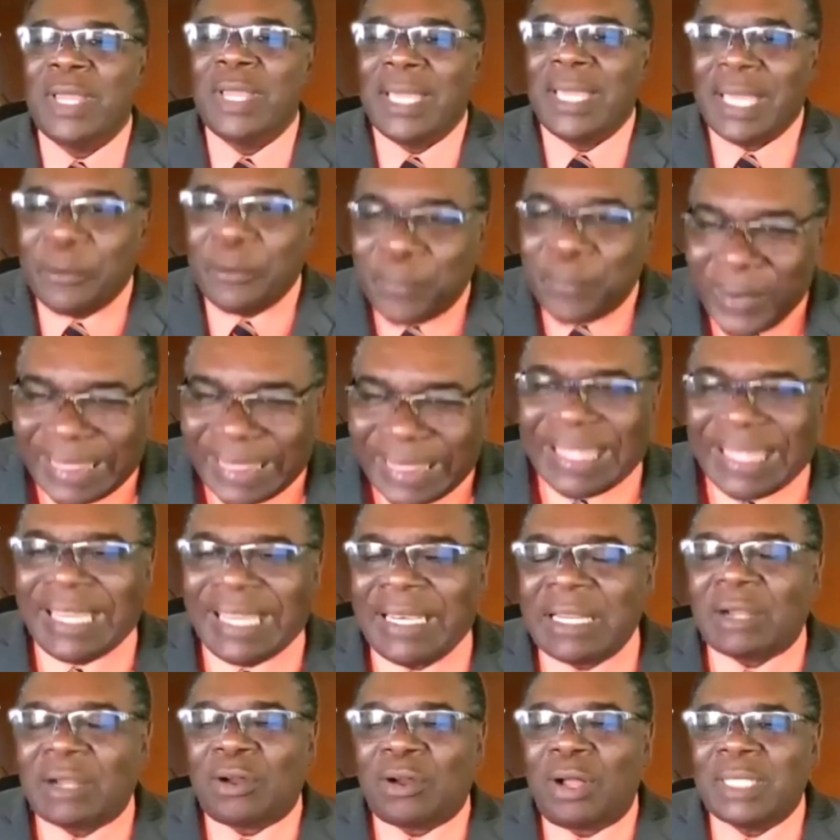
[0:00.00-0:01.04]
So
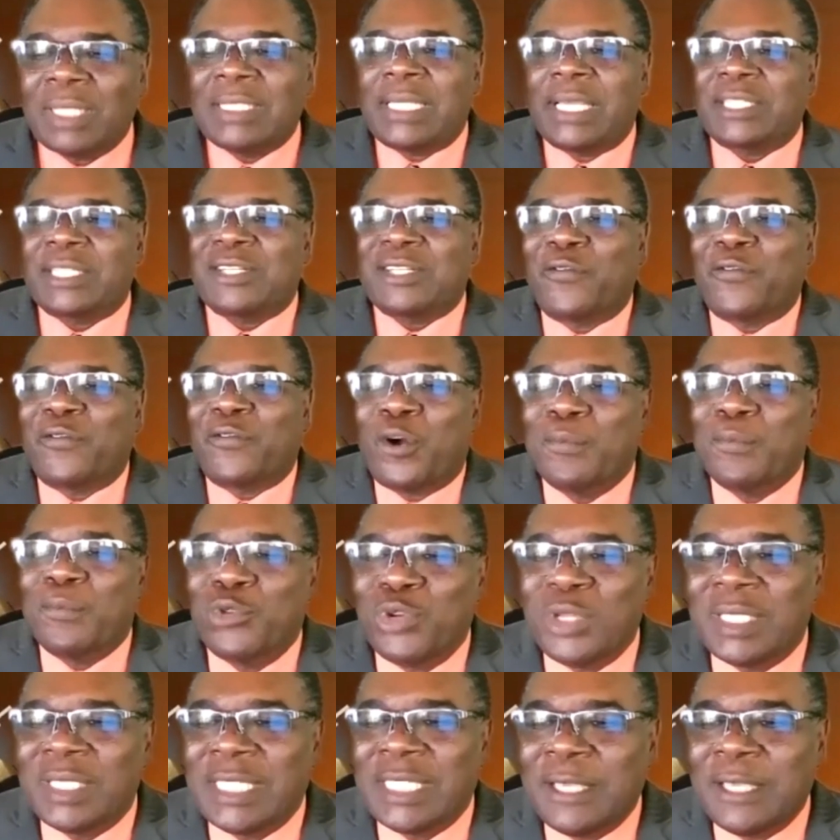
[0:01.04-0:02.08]
within the context of
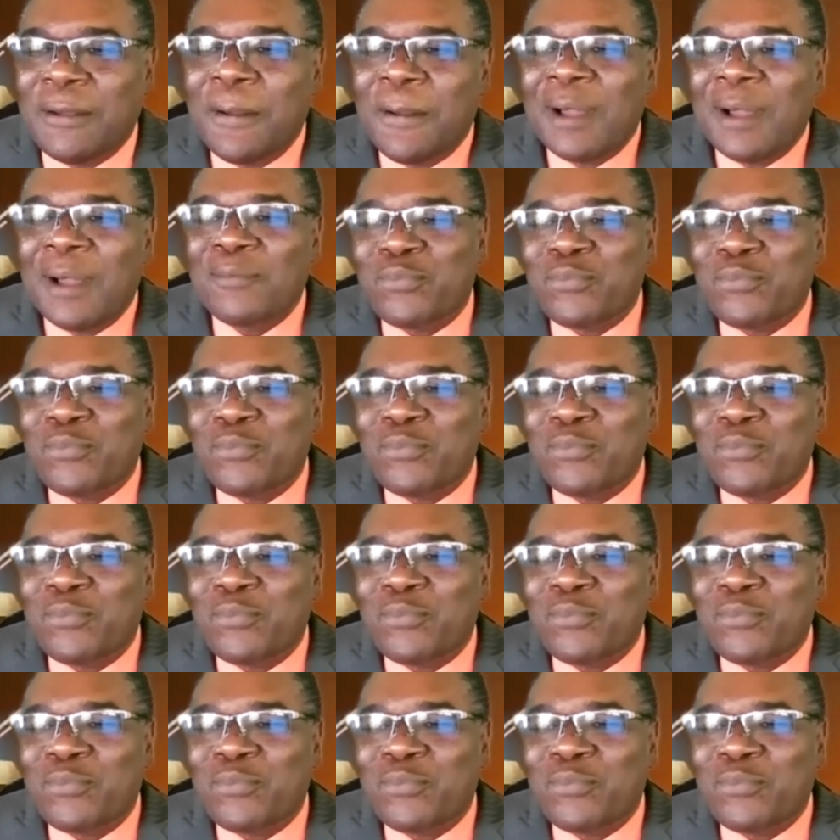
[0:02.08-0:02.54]
community,